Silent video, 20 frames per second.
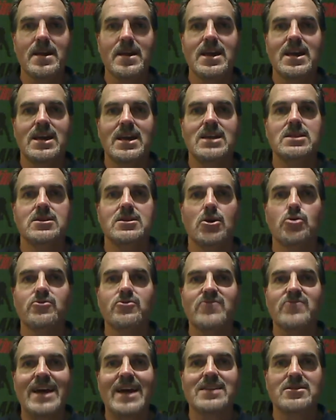He knows
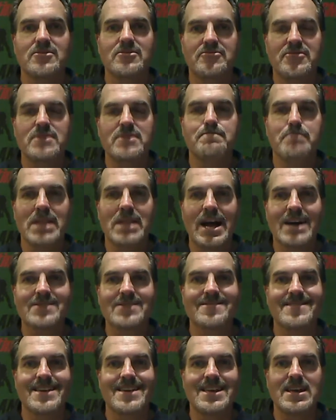how to defeat blocks
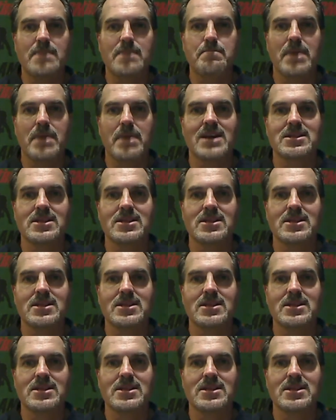to get behind